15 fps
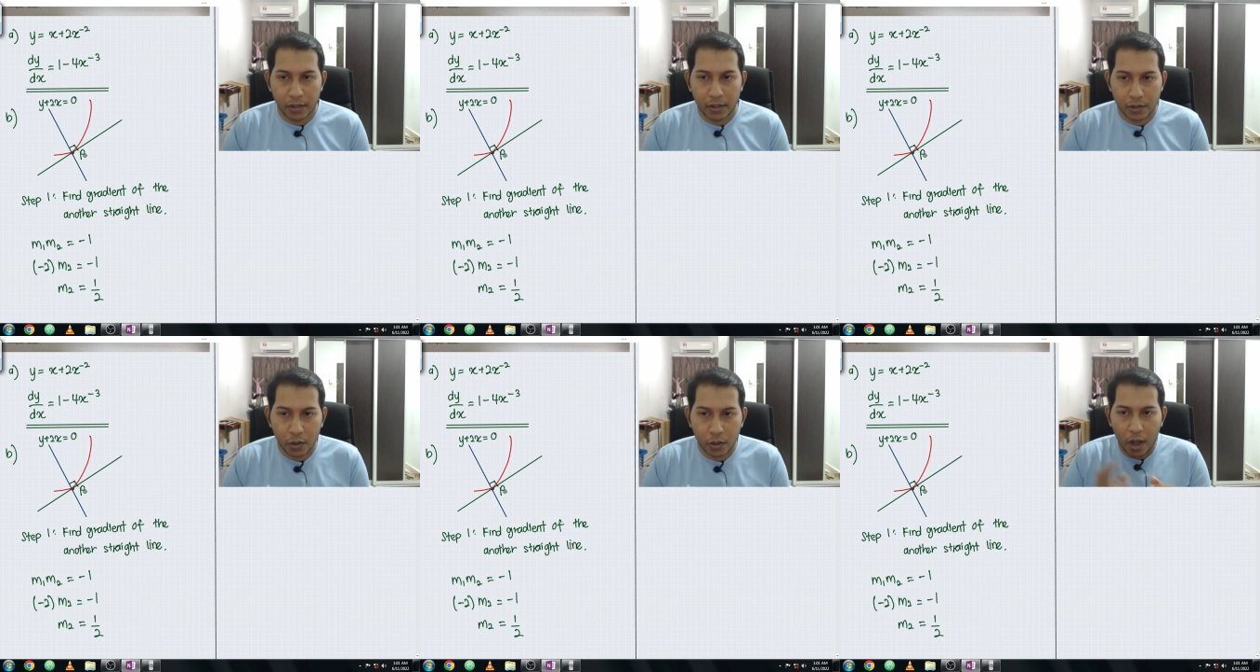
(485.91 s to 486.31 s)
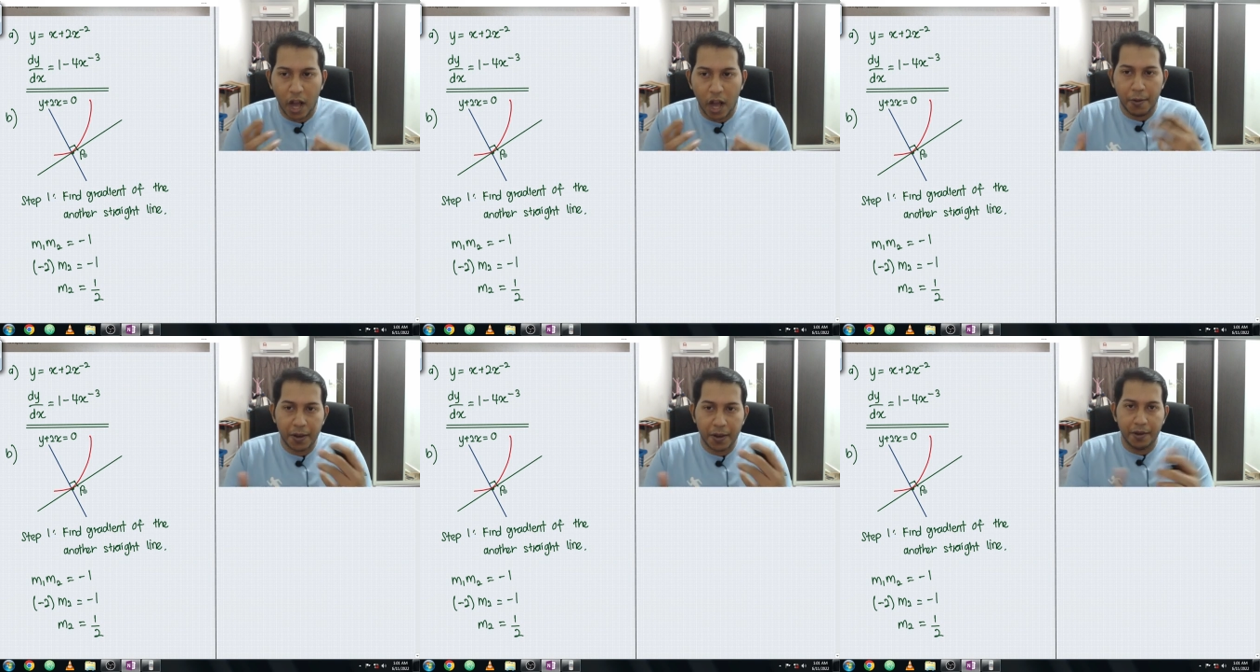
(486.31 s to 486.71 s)
So
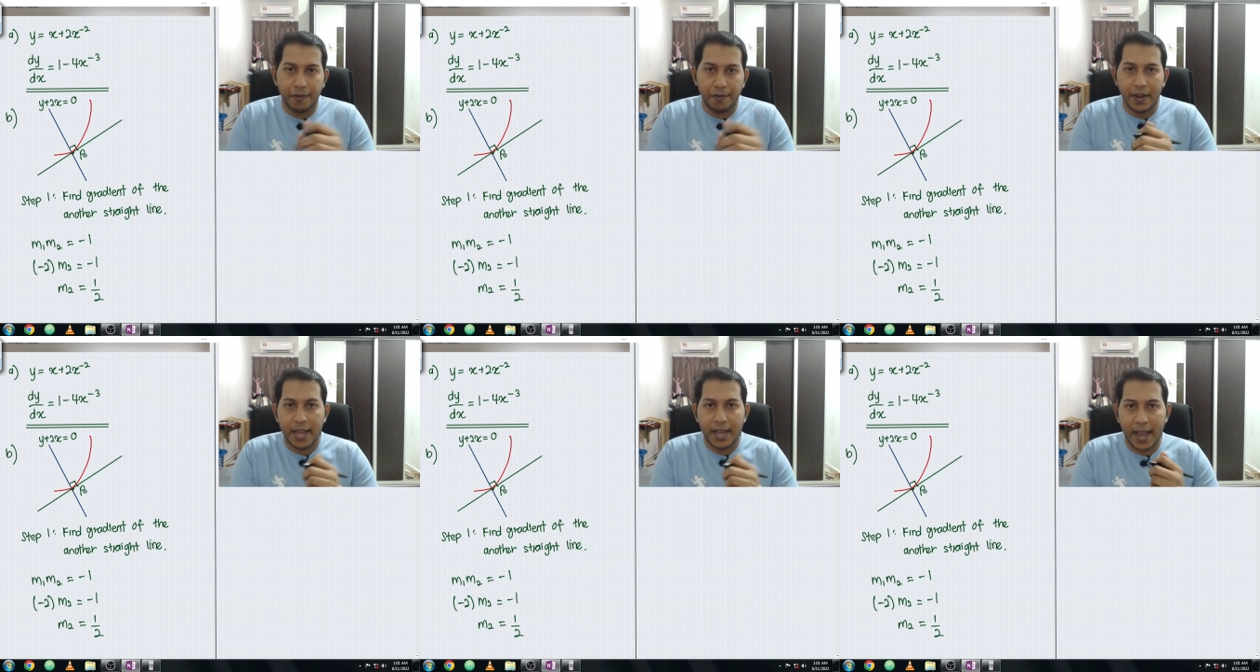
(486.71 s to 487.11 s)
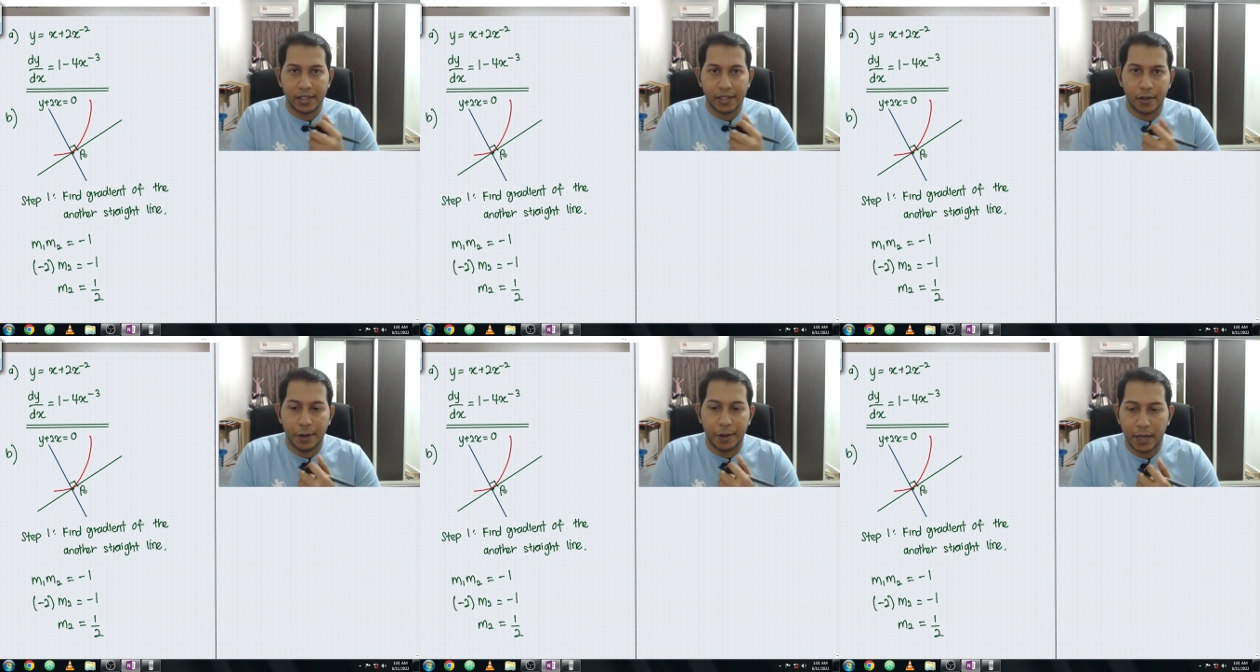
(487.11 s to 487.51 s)
how are you going to find the
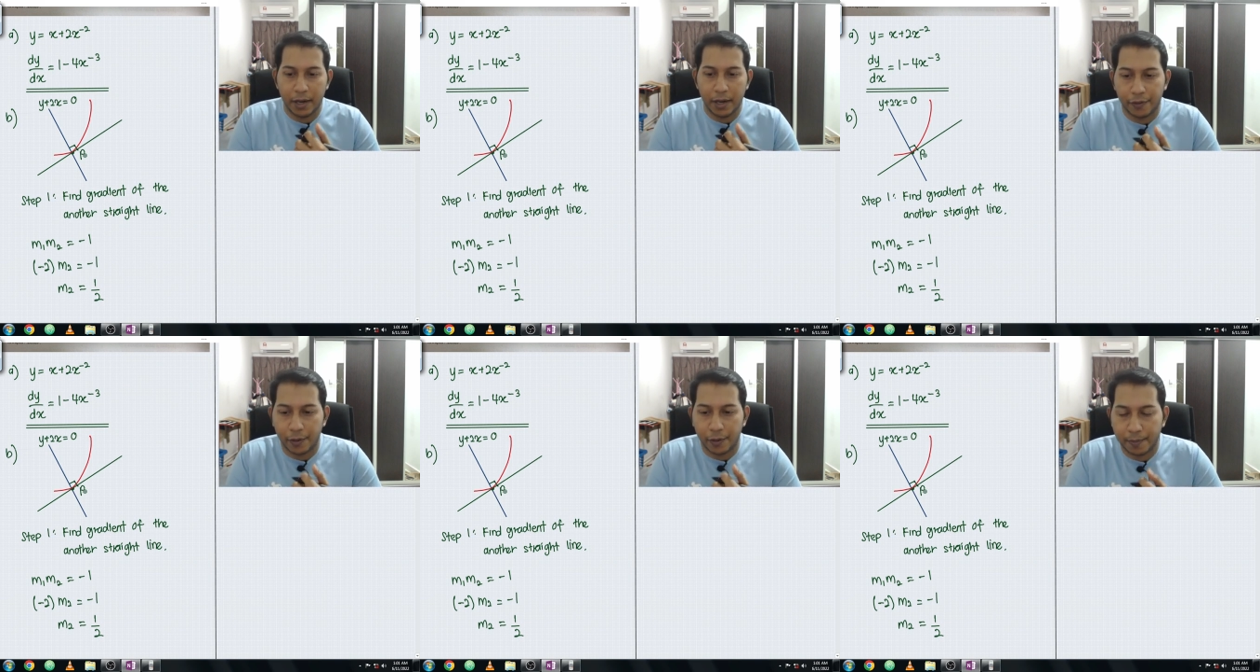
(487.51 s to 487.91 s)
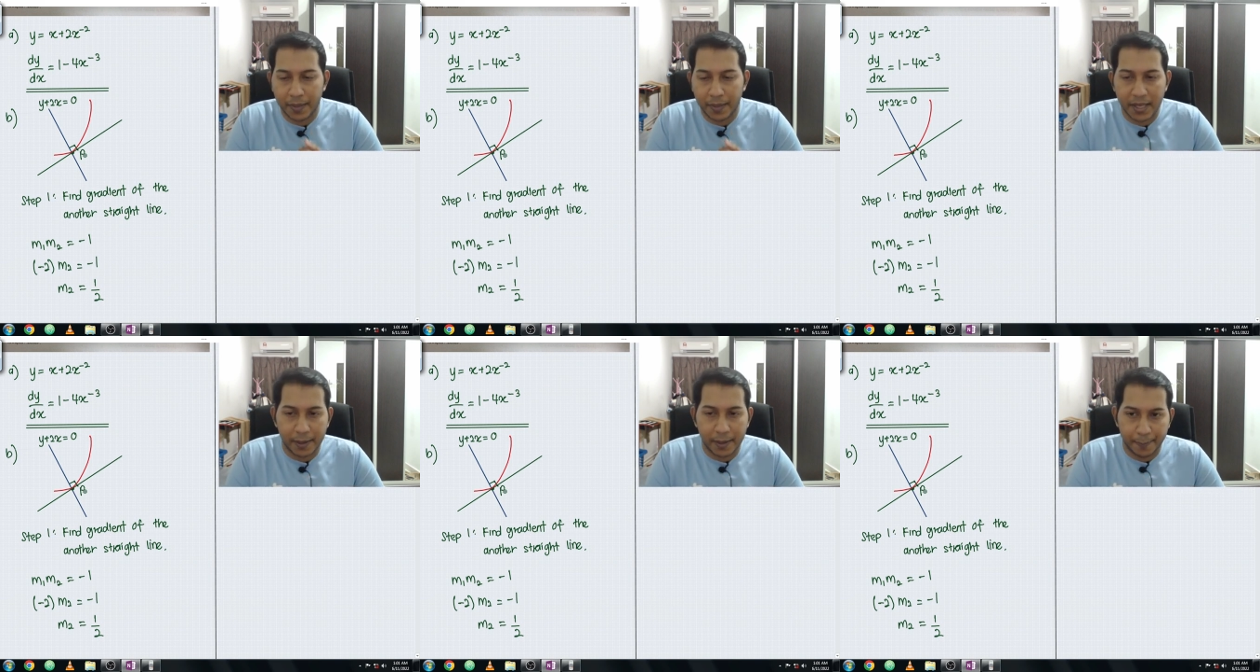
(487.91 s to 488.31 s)
x coordinate for
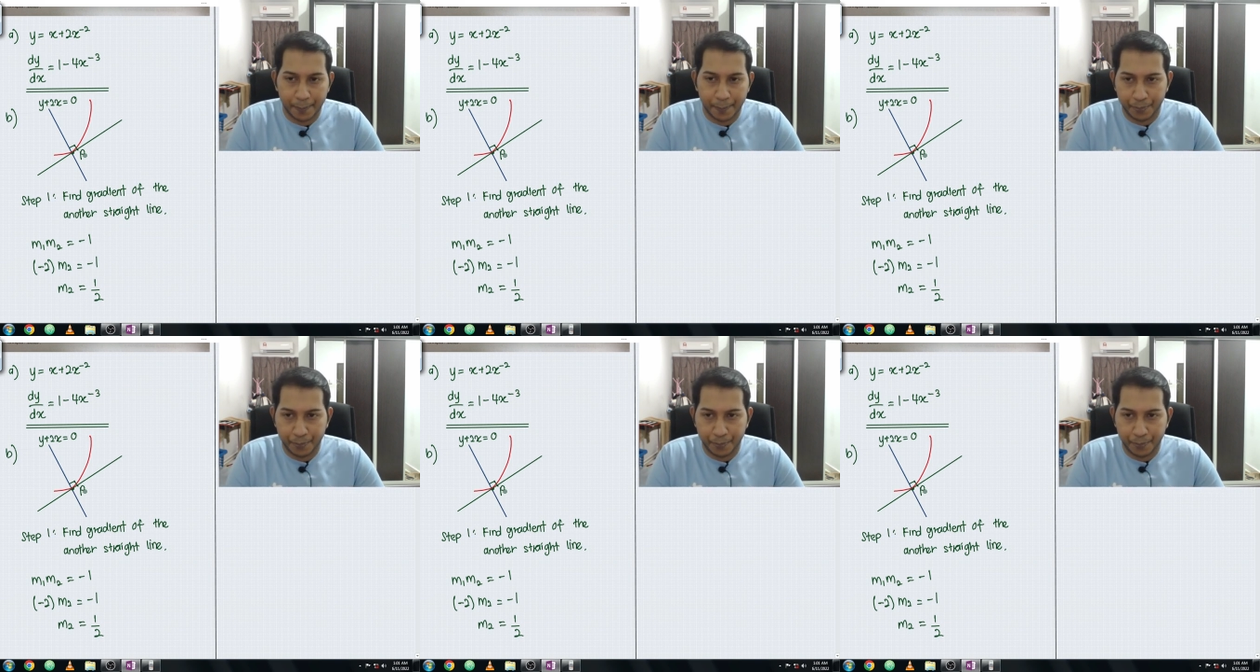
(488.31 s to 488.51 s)
P?